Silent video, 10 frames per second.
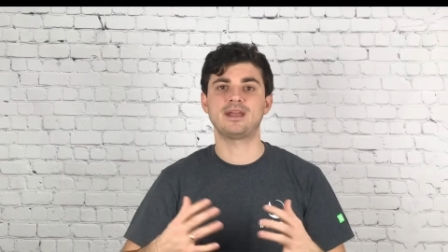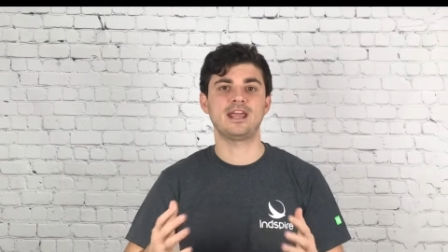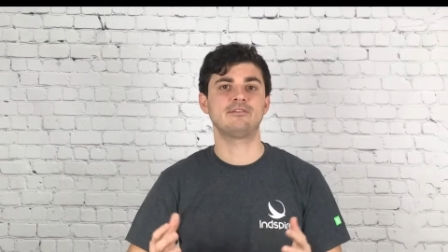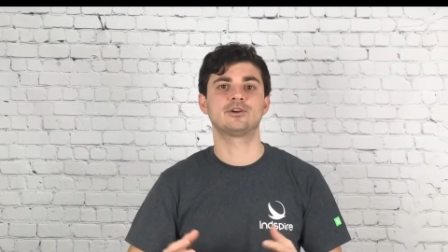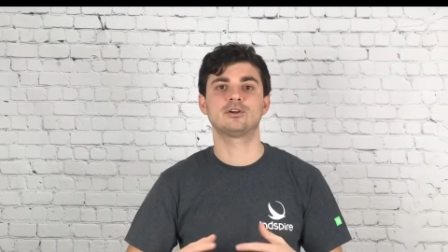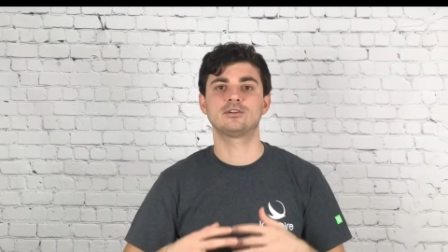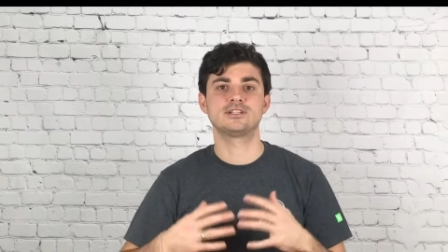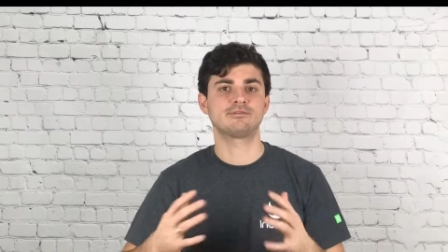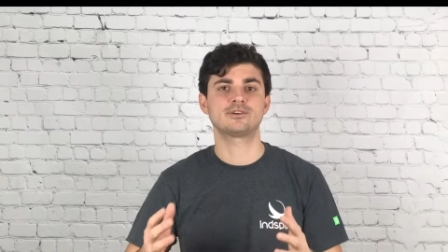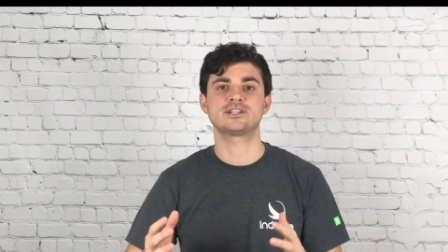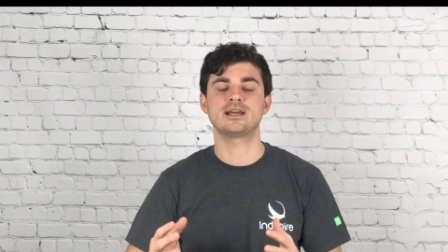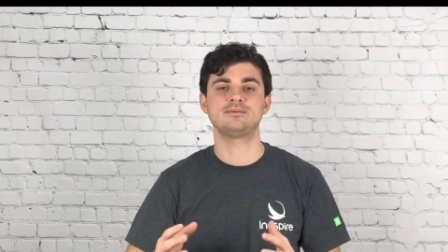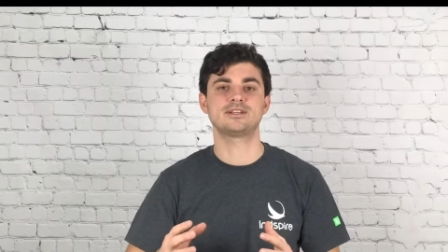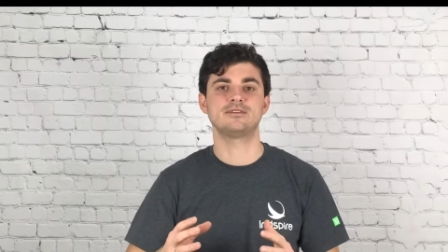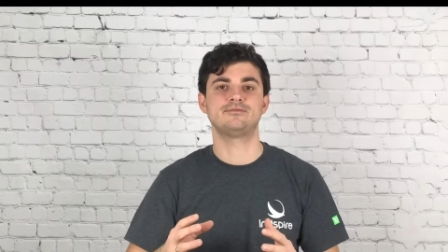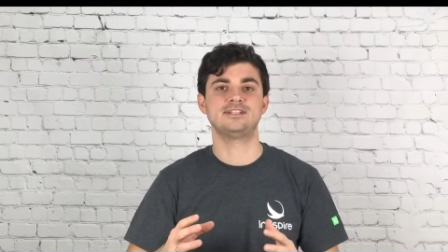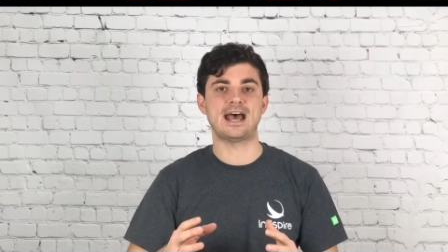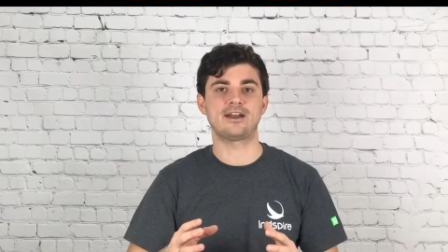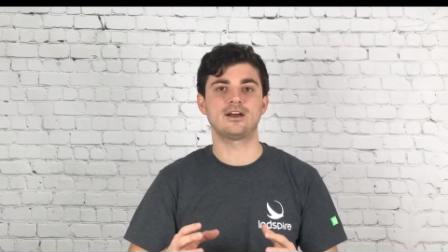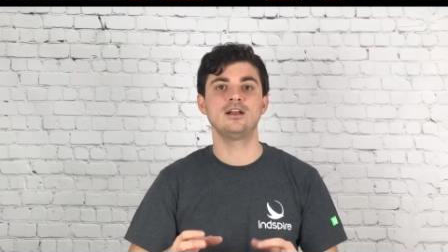behavioral, different types of
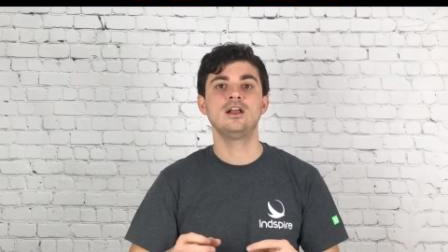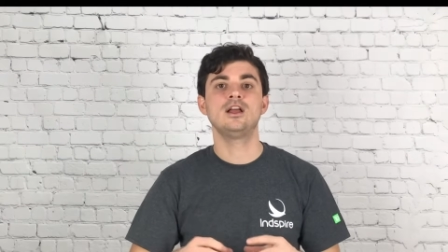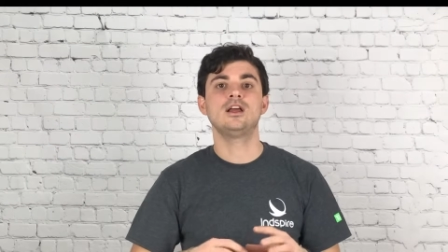data